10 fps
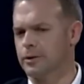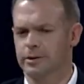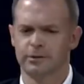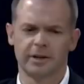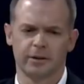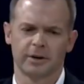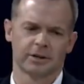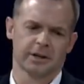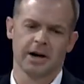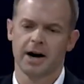I think we did a bunch
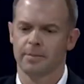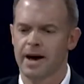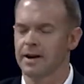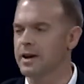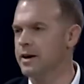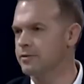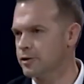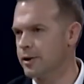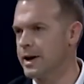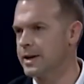of combat knife
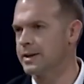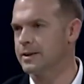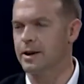training.